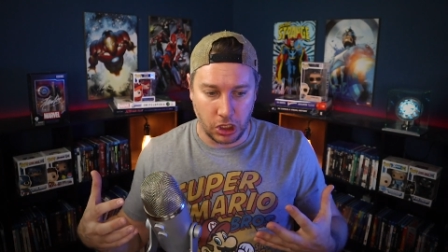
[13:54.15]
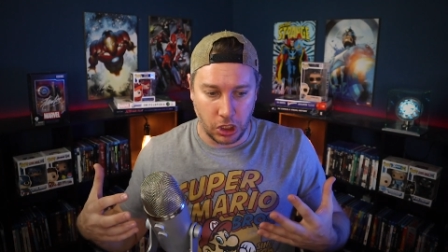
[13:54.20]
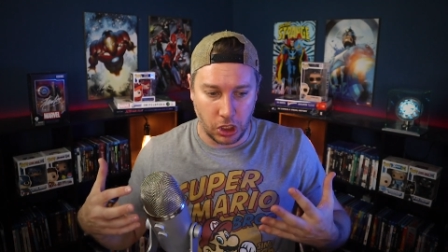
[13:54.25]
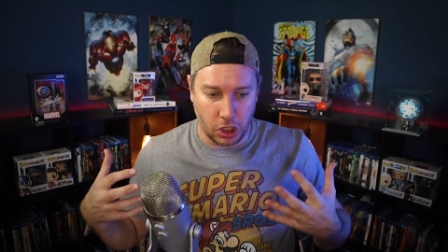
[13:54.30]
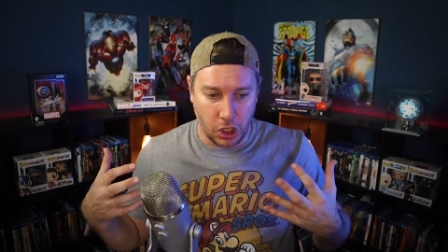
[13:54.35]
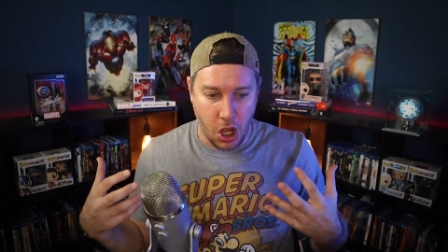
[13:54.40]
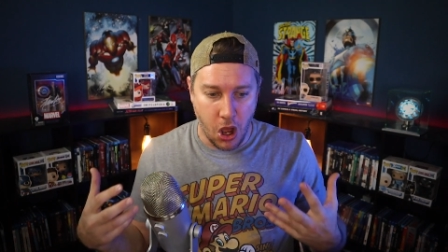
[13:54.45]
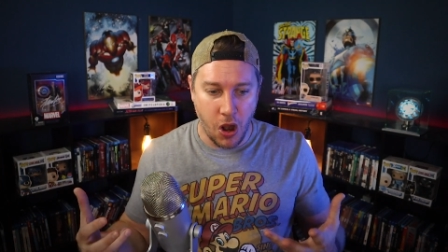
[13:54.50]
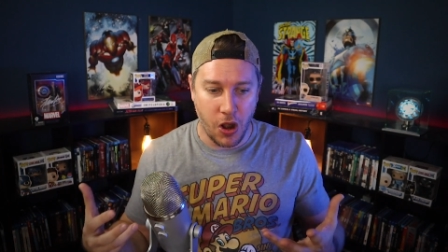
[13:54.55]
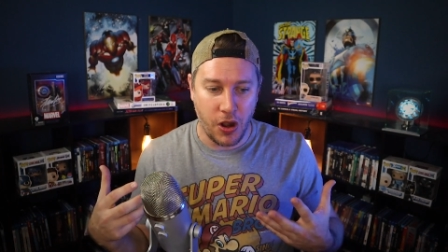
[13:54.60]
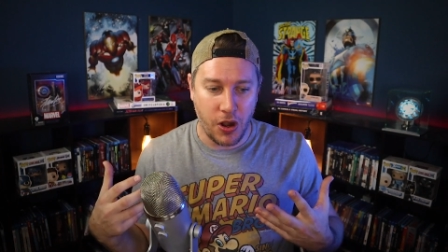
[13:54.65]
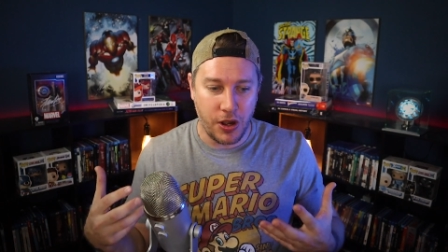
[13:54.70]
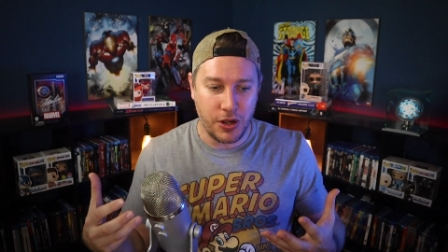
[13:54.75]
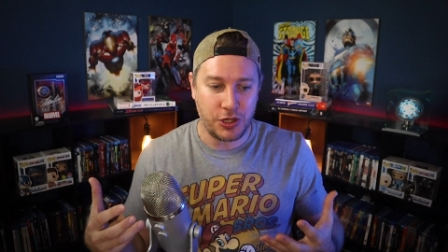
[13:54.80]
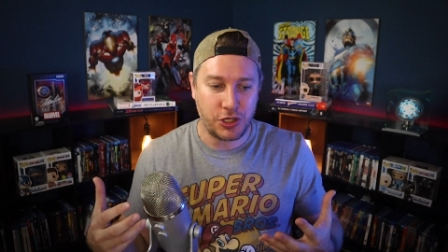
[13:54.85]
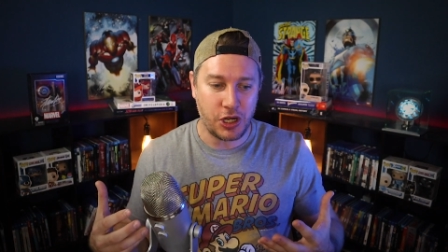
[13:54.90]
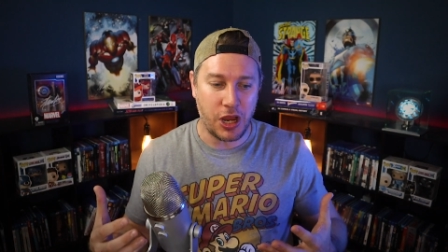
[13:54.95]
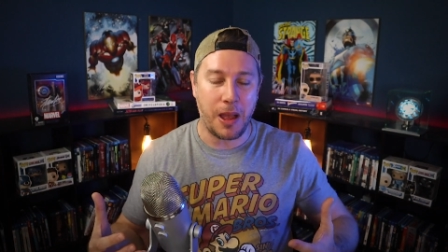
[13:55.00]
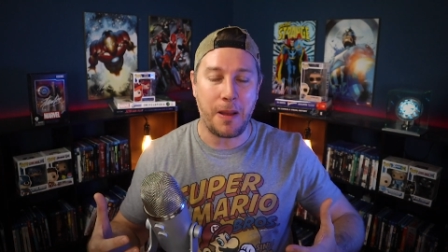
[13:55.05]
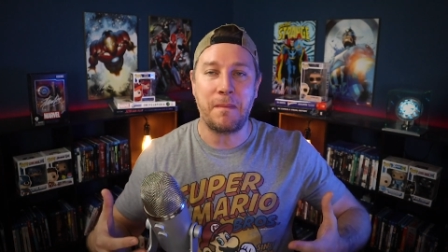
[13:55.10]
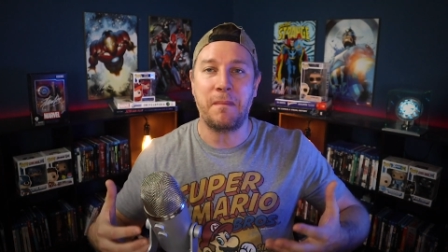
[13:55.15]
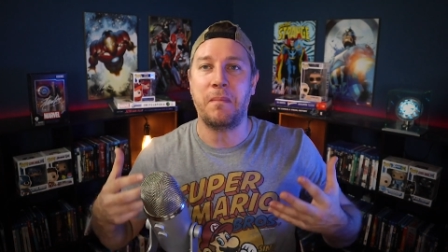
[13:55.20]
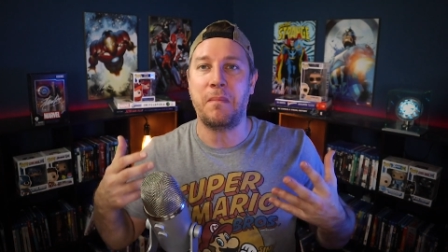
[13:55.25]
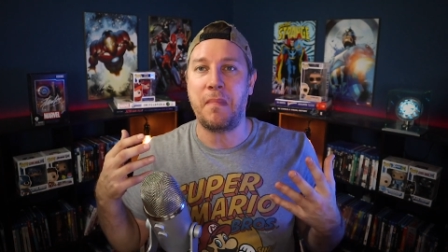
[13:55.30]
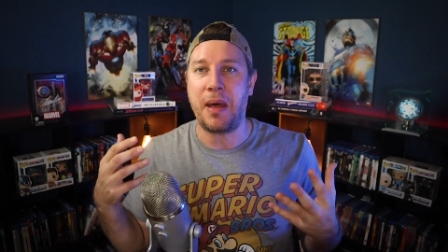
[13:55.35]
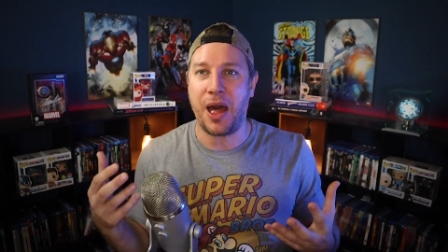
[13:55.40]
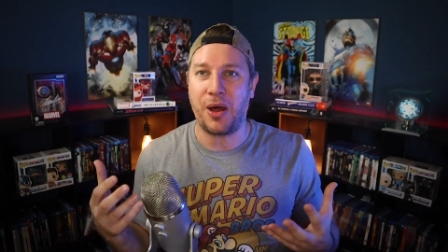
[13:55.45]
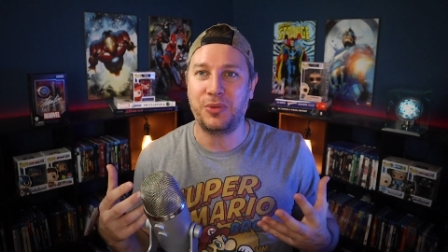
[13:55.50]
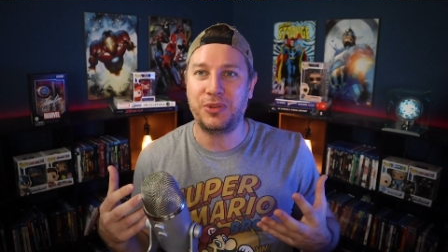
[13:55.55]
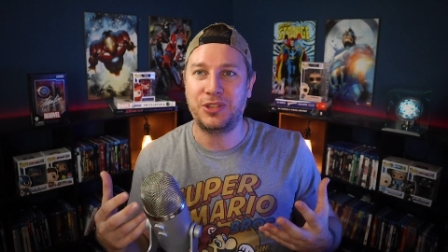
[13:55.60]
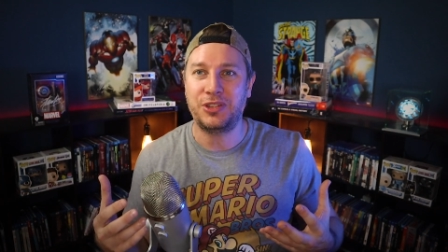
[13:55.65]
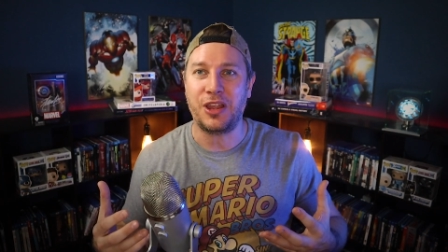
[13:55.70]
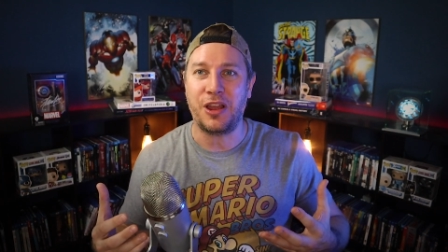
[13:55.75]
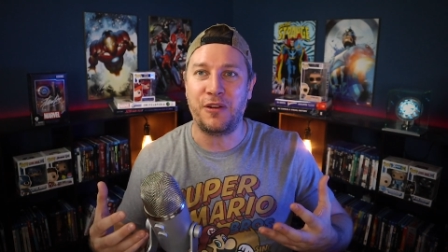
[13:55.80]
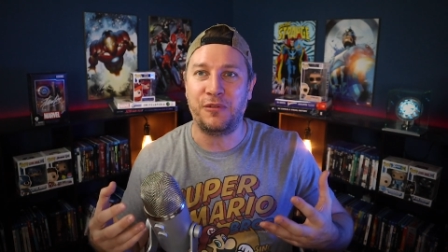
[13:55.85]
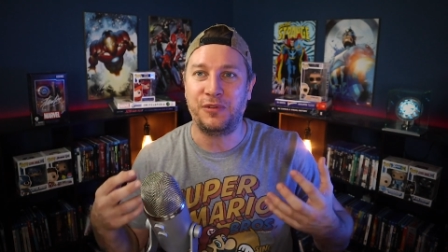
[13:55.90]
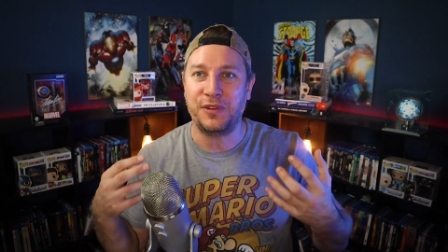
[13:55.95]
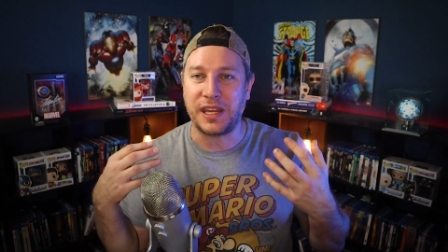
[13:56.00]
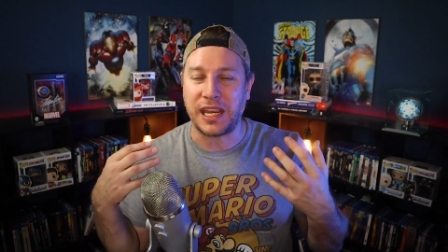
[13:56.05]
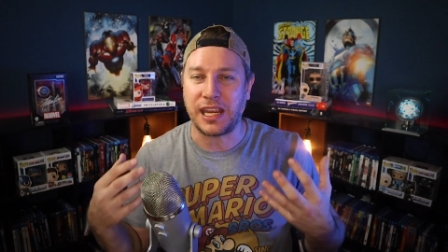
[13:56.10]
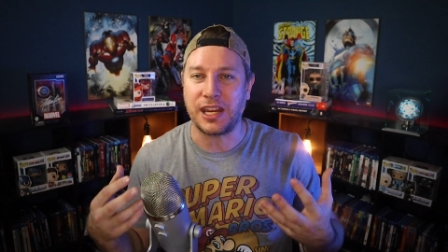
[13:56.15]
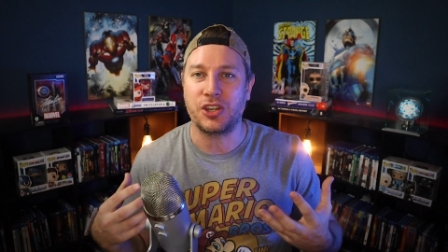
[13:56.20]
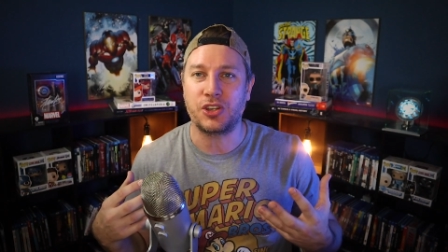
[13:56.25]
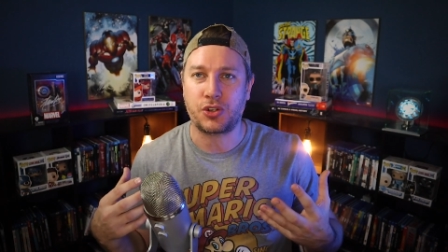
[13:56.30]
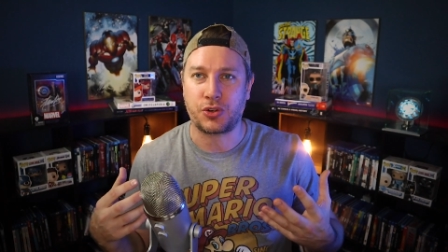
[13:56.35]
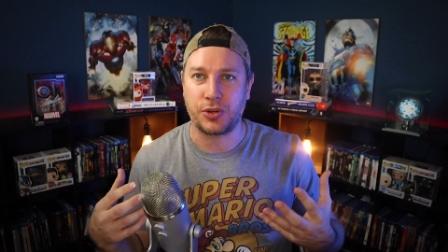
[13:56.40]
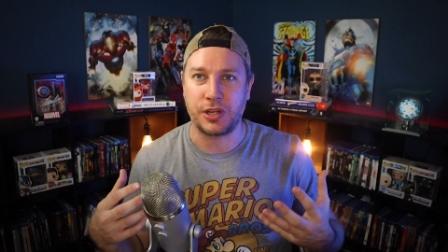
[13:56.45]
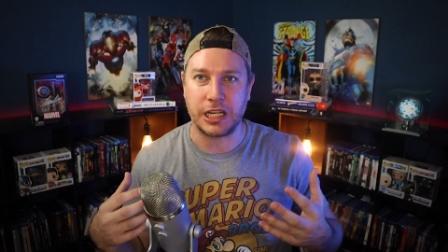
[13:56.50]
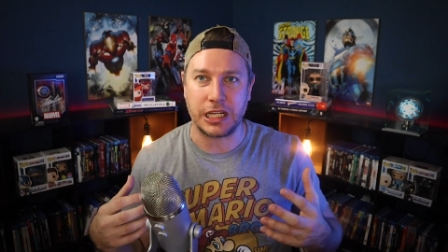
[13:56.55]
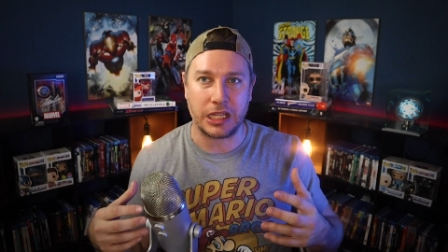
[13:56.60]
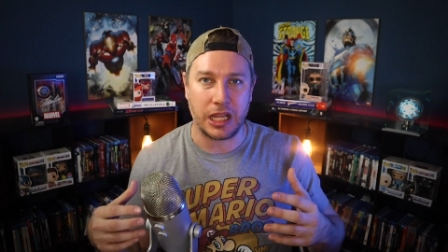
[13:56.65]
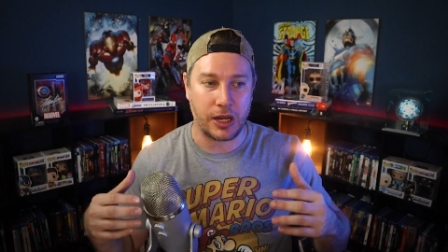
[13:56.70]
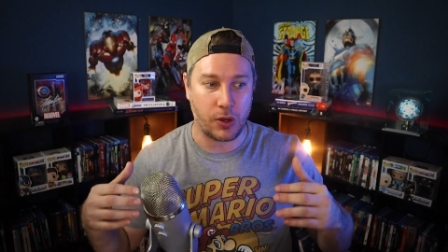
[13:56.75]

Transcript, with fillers: large amounts of intrigue.